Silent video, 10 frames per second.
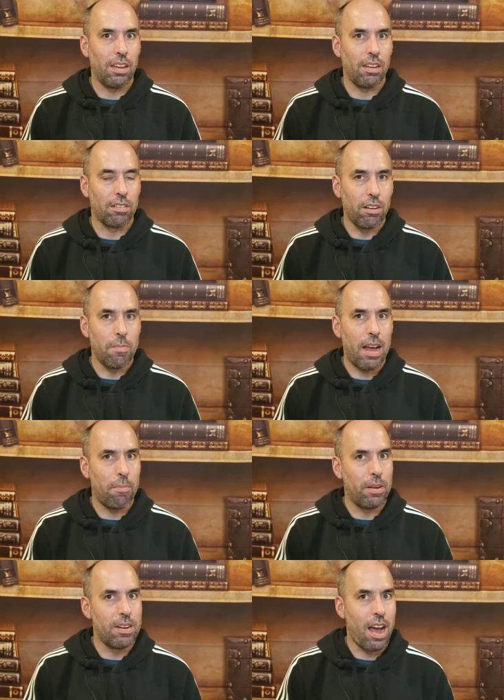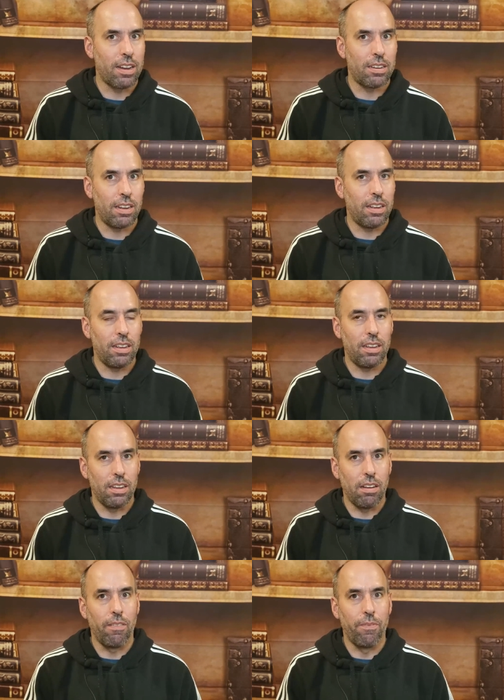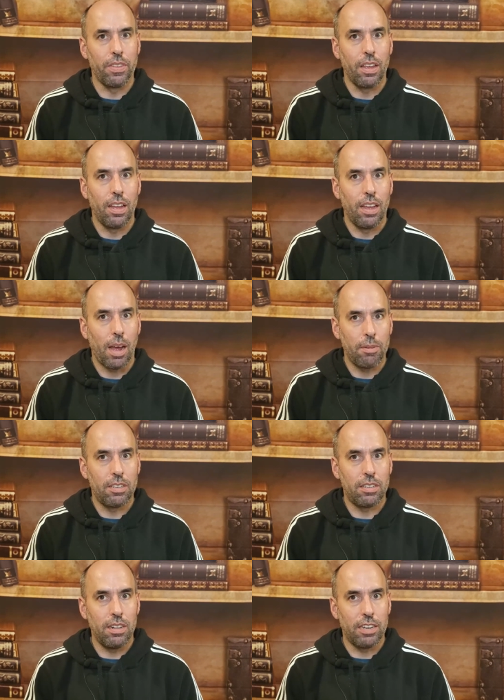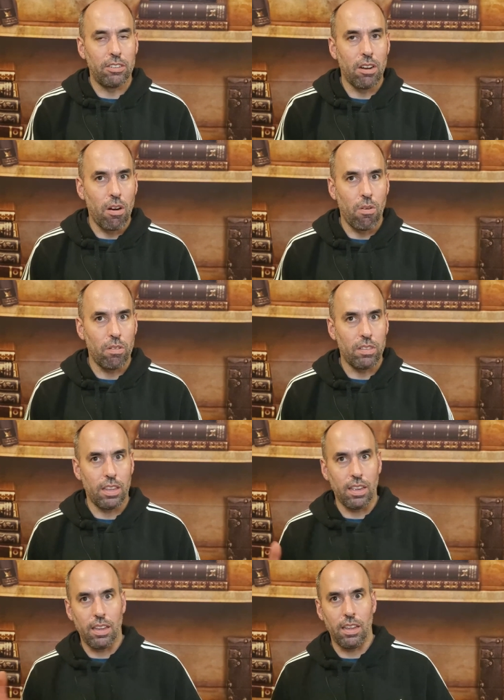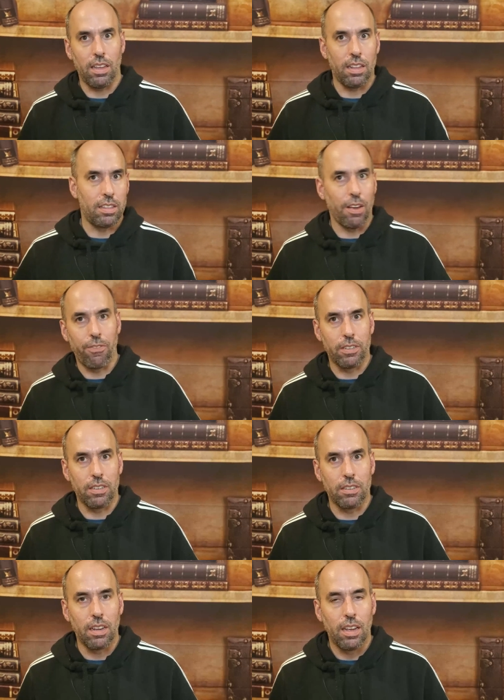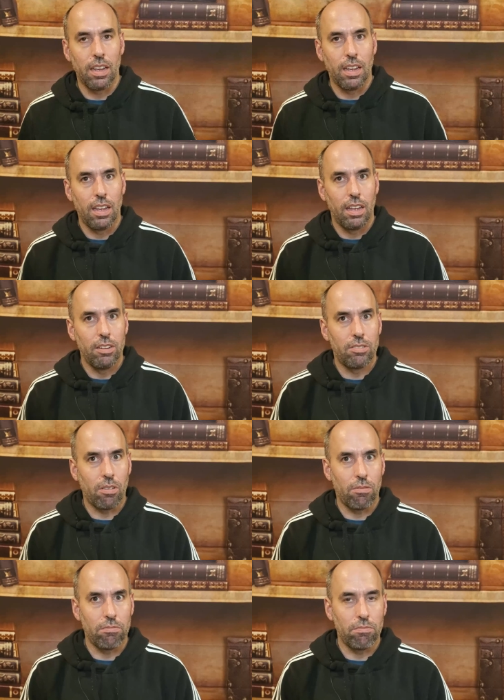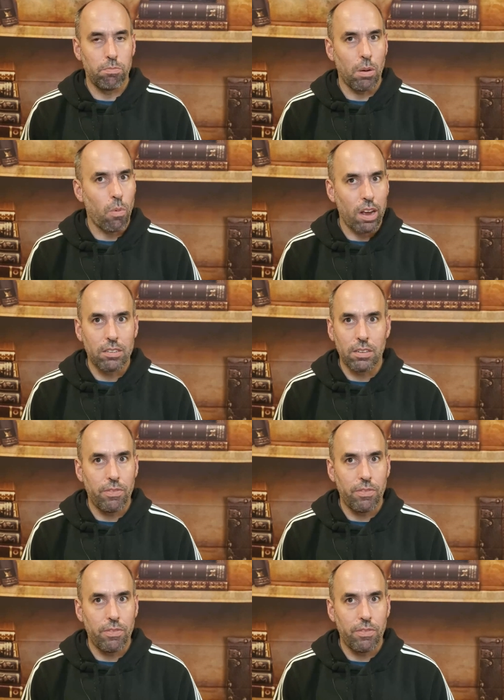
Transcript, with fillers: a good amount, but not, you know, i am just let you know the differences. So, but watch this